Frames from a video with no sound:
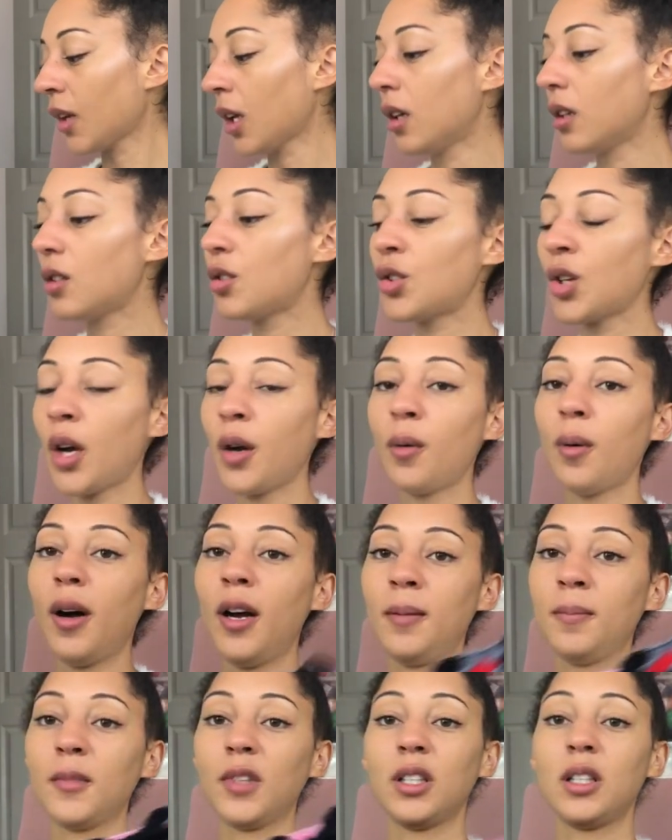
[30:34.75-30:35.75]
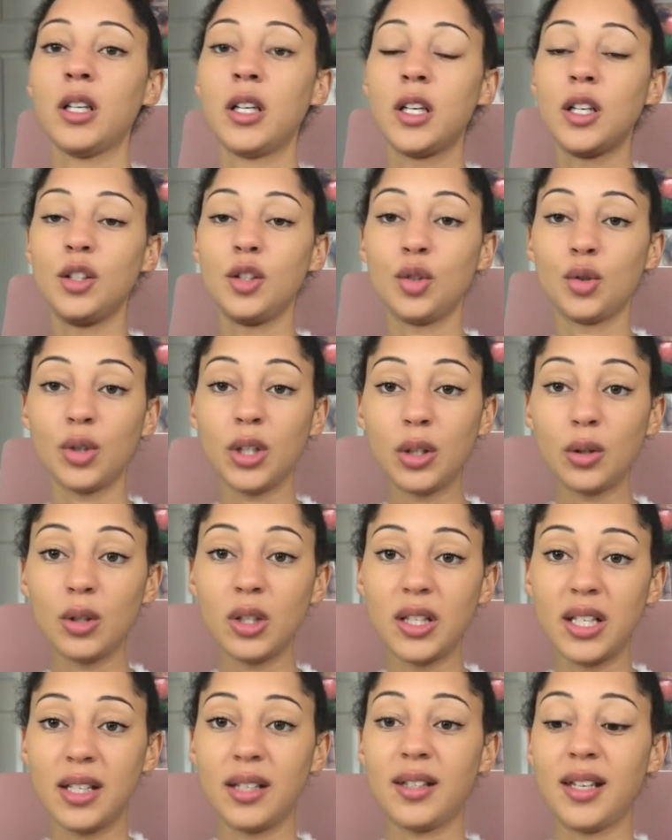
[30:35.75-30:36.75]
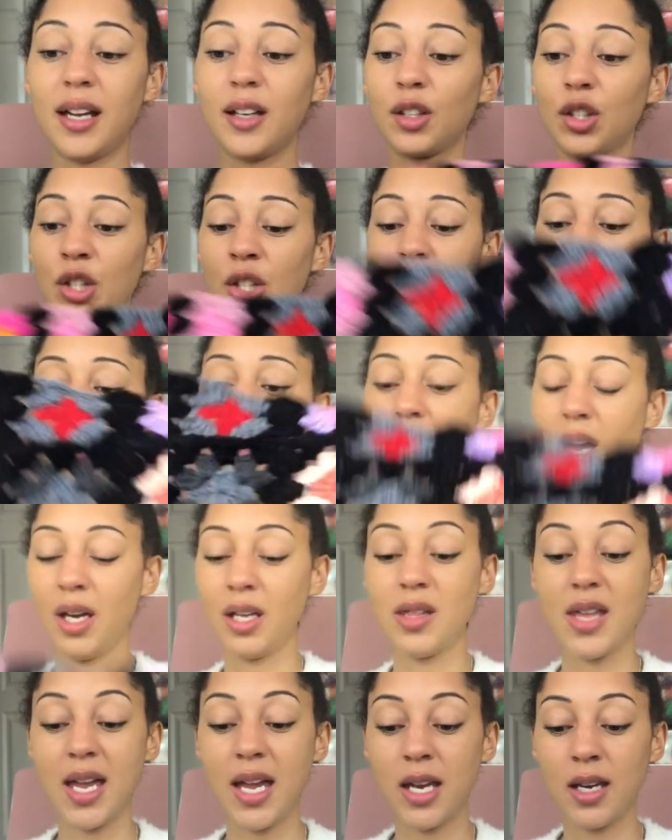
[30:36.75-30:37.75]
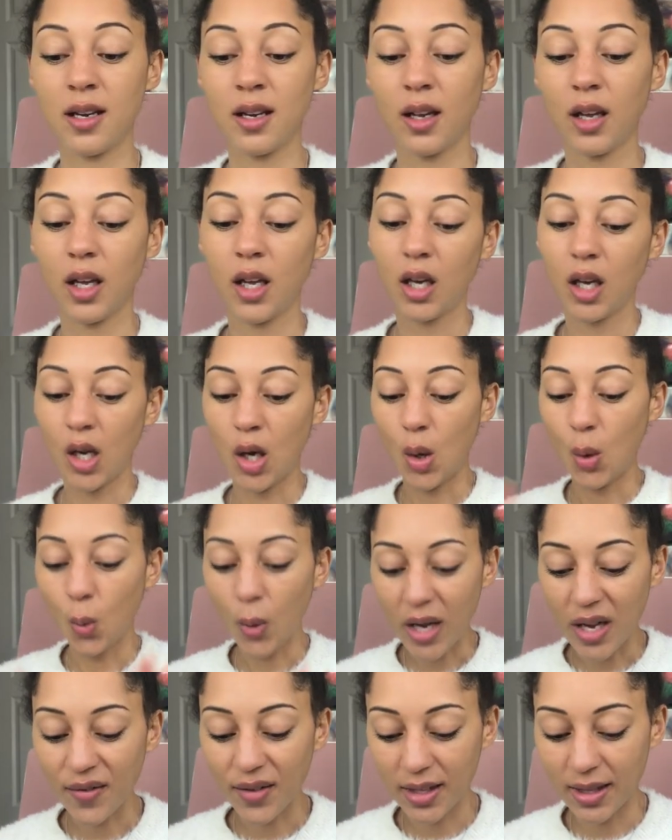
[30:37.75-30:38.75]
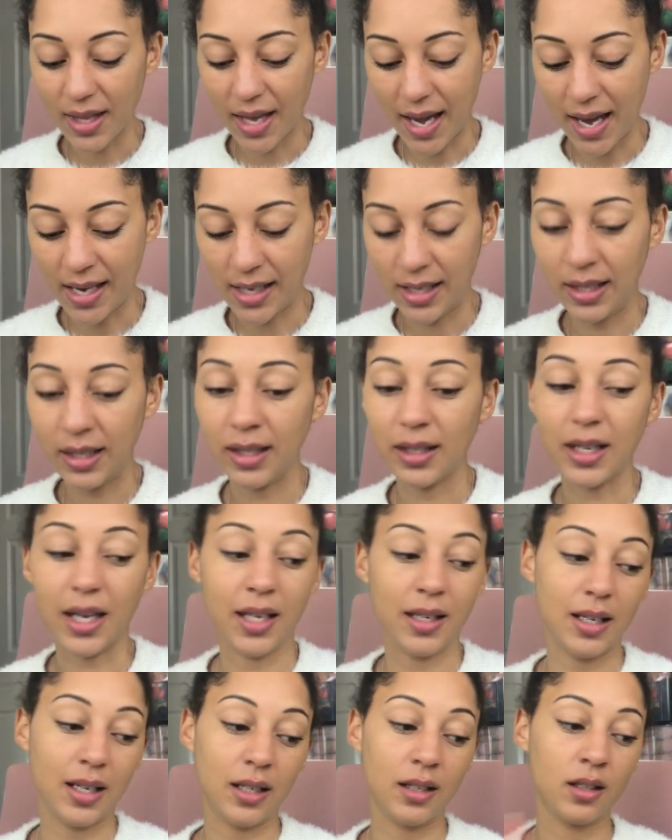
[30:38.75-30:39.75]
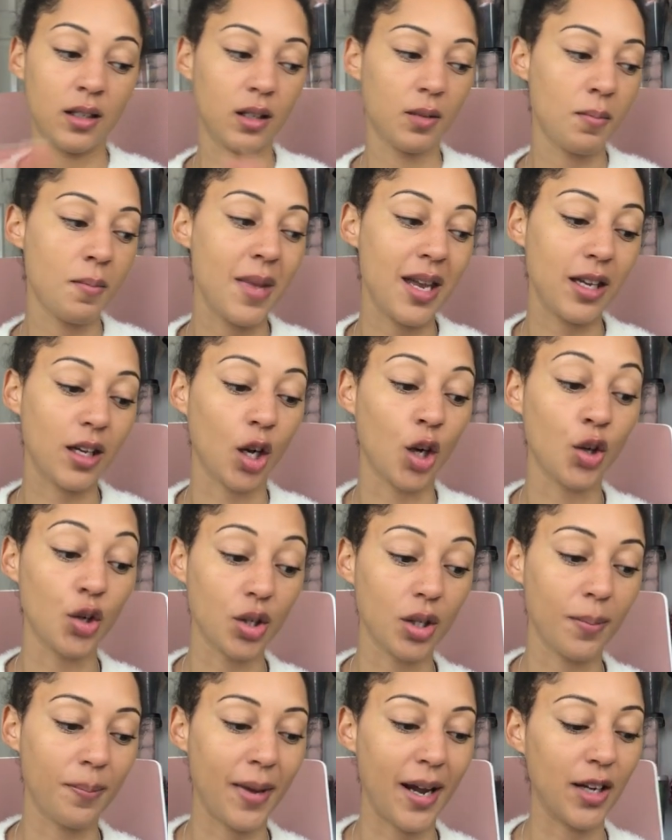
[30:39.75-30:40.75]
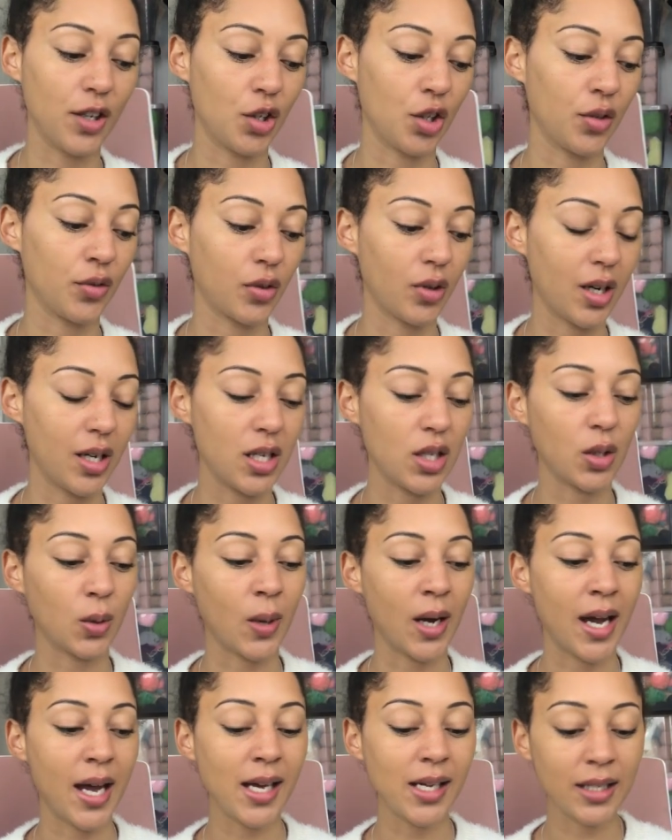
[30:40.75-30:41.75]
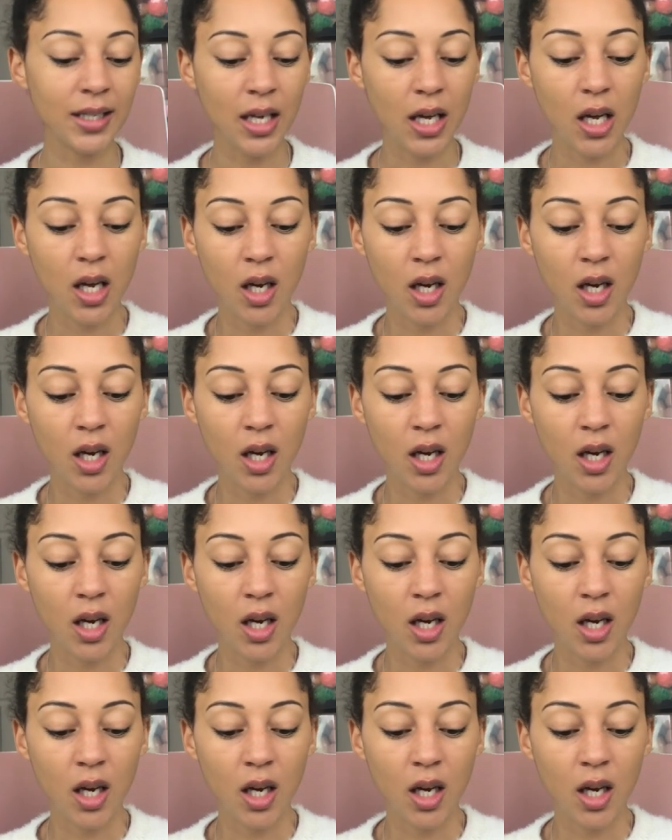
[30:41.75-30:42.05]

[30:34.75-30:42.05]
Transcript: So I'm going to join all of this section and then weave in the ends and then make another batch of granny squares.